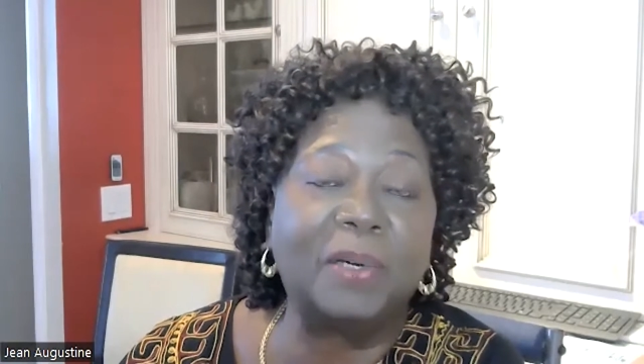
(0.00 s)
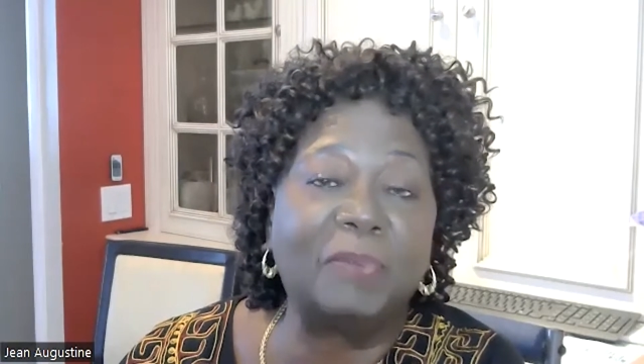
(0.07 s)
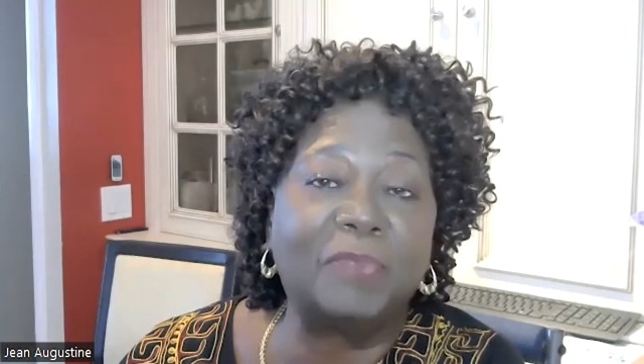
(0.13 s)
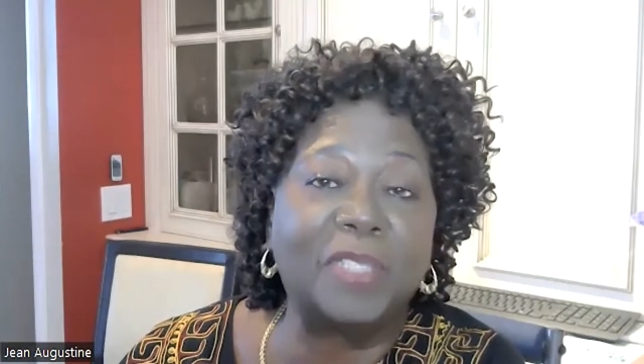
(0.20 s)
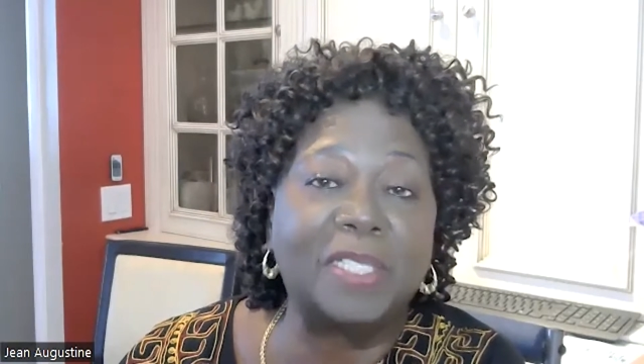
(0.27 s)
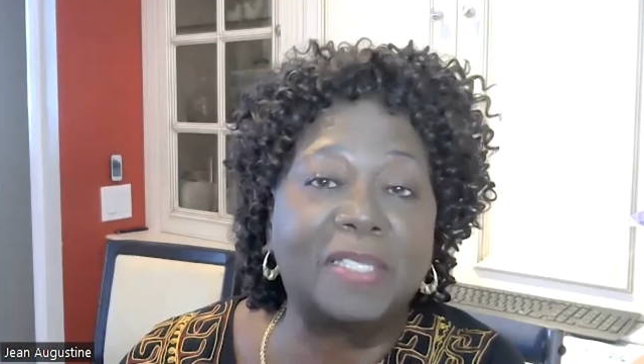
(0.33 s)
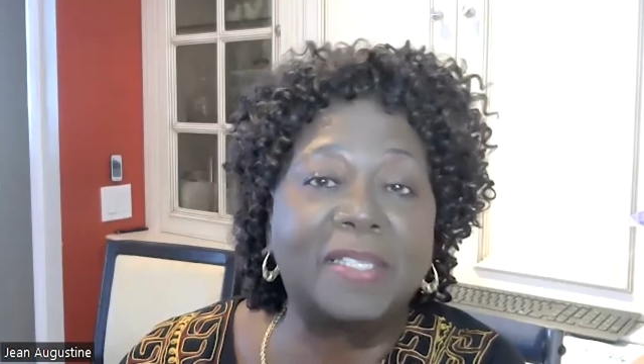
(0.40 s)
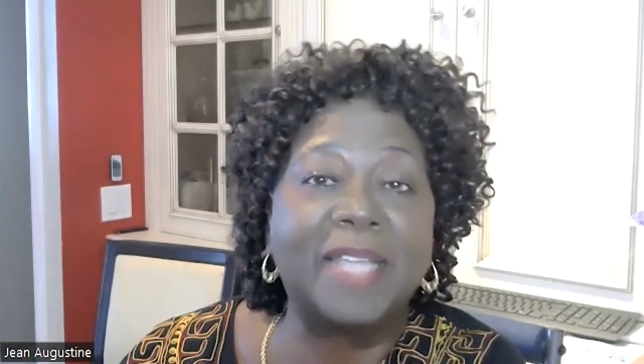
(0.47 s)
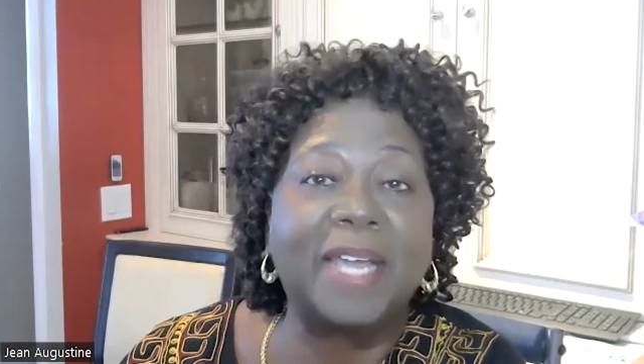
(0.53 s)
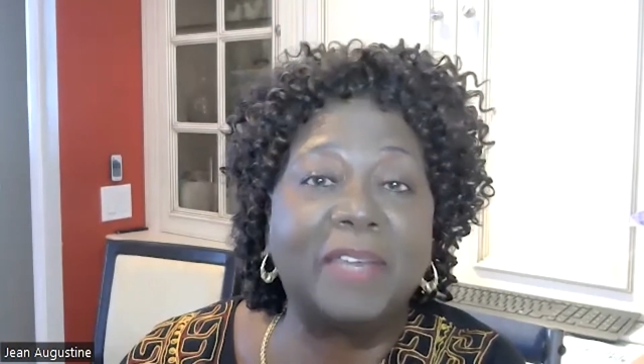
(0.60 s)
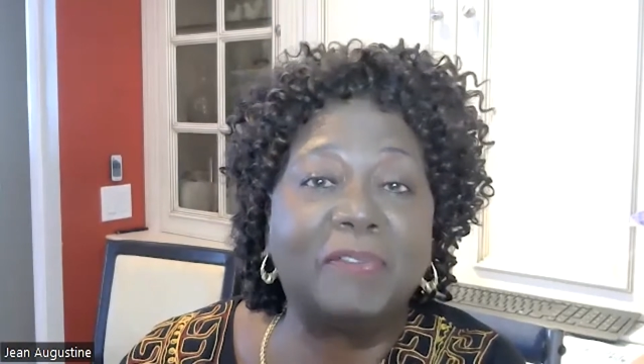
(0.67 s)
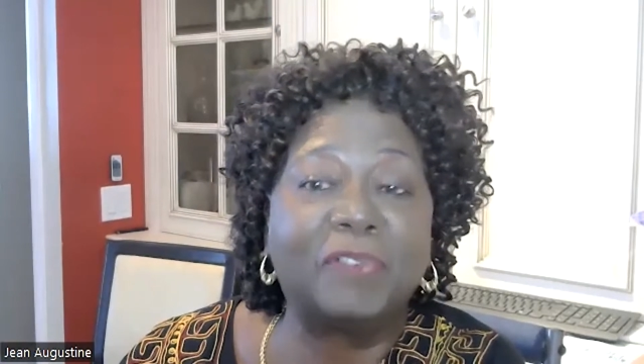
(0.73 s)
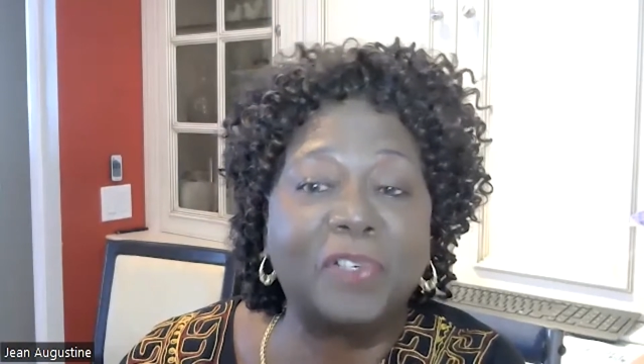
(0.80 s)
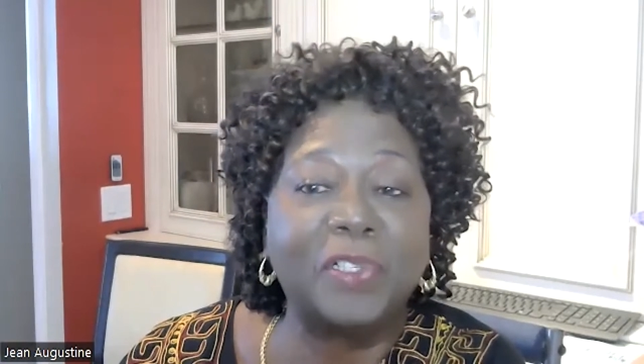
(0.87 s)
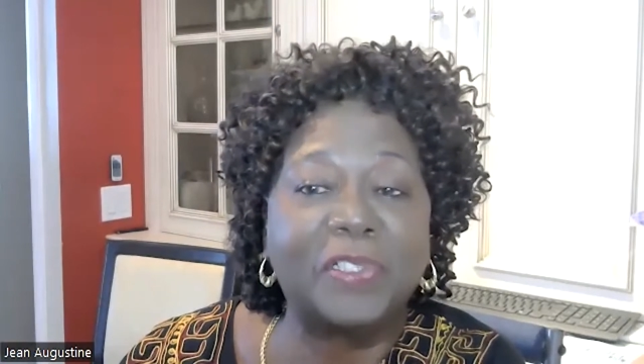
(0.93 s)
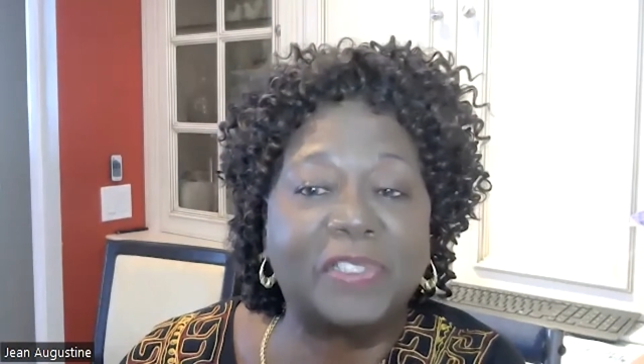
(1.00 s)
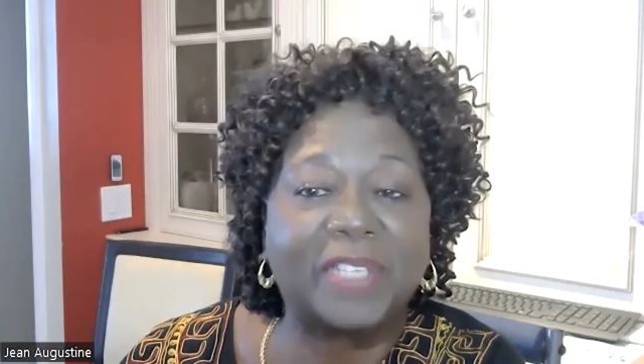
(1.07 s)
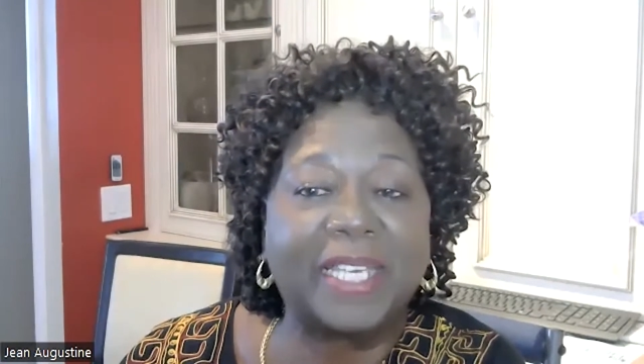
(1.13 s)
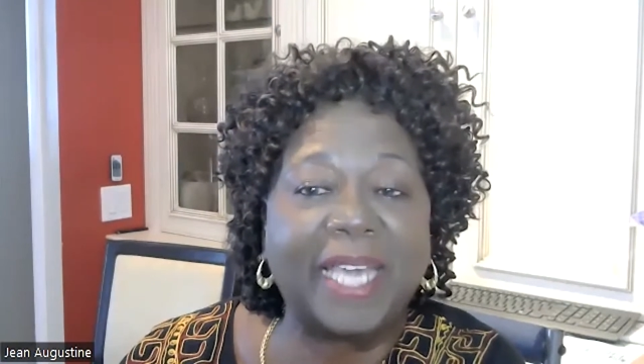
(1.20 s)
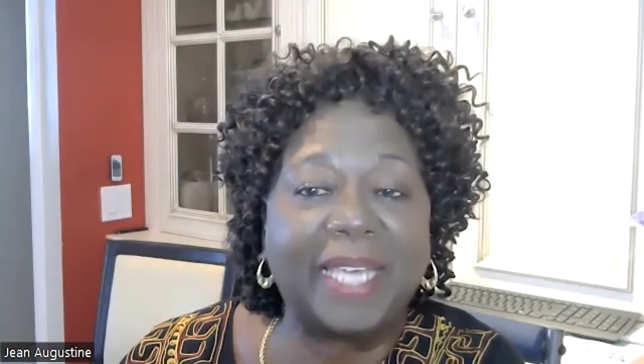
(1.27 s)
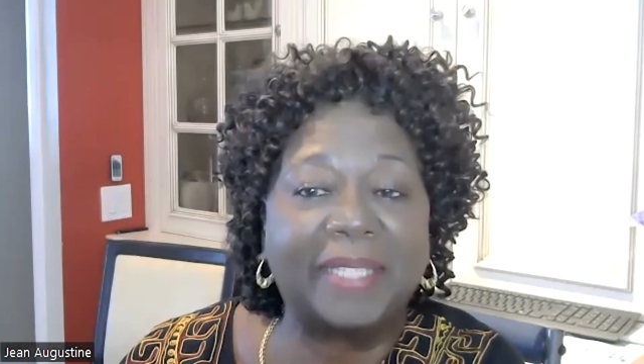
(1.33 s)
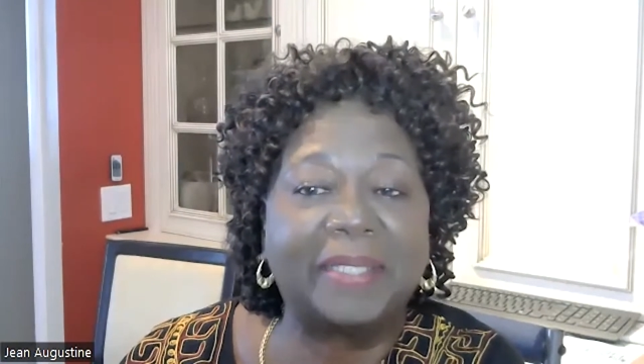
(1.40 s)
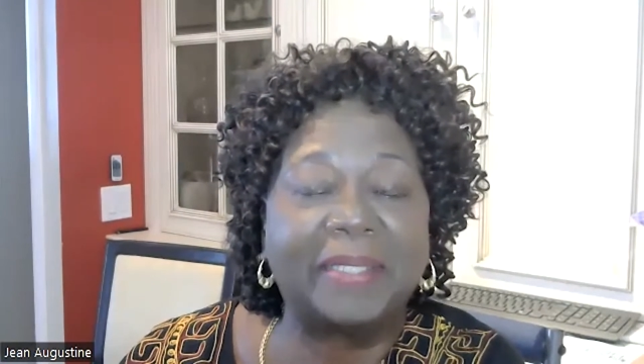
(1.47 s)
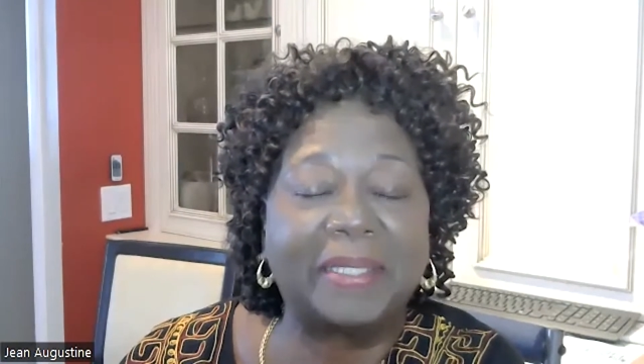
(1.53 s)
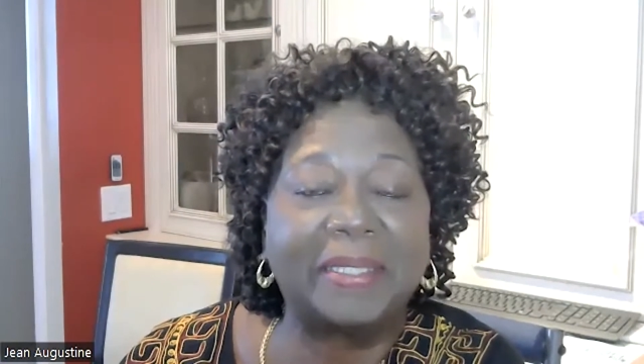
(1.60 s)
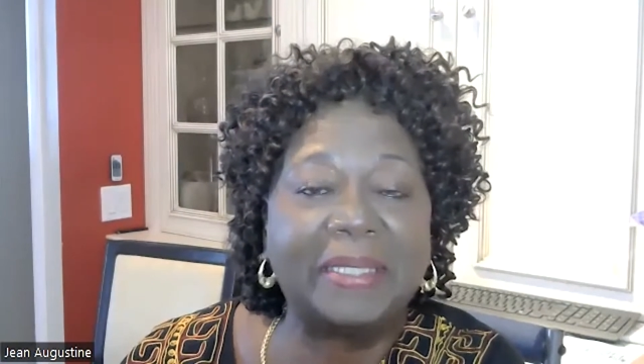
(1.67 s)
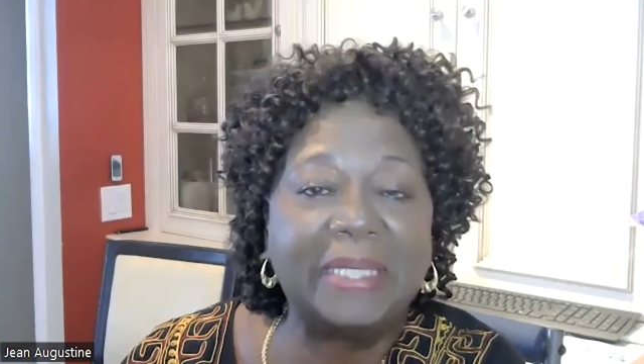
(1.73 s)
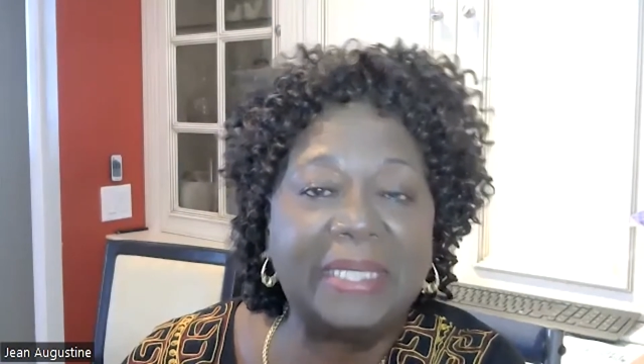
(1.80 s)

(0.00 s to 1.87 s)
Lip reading: of this diverse Canada.